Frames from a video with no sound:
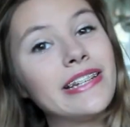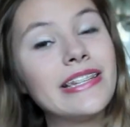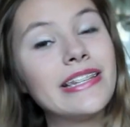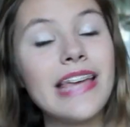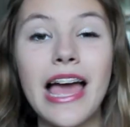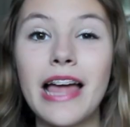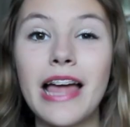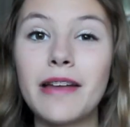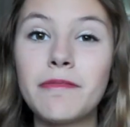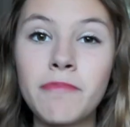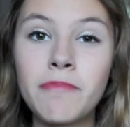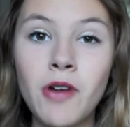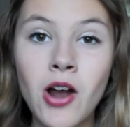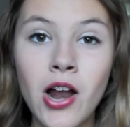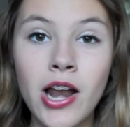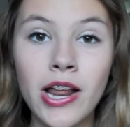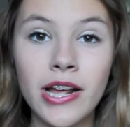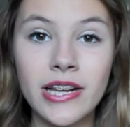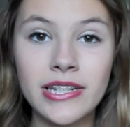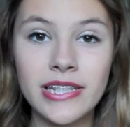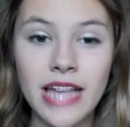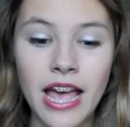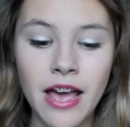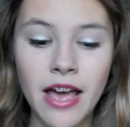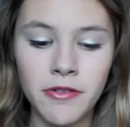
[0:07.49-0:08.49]
10
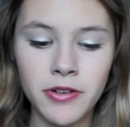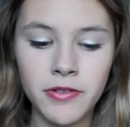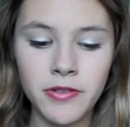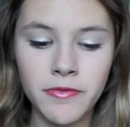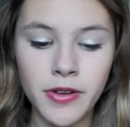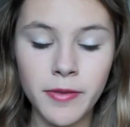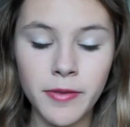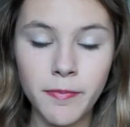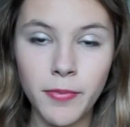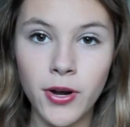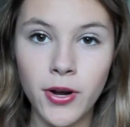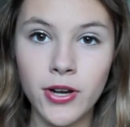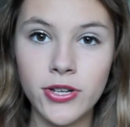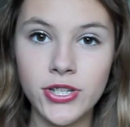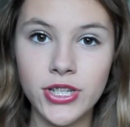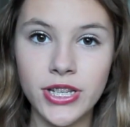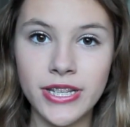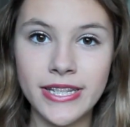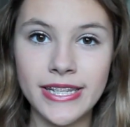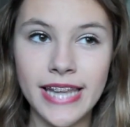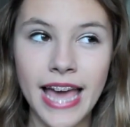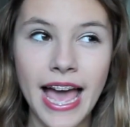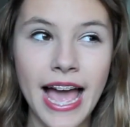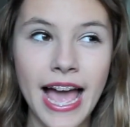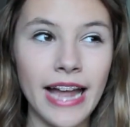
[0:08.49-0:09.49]
products I would
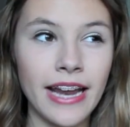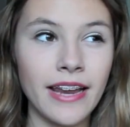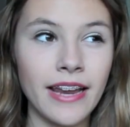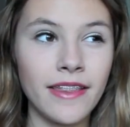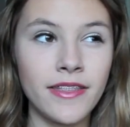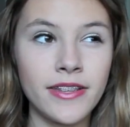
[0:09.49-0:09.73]
repurchase tag,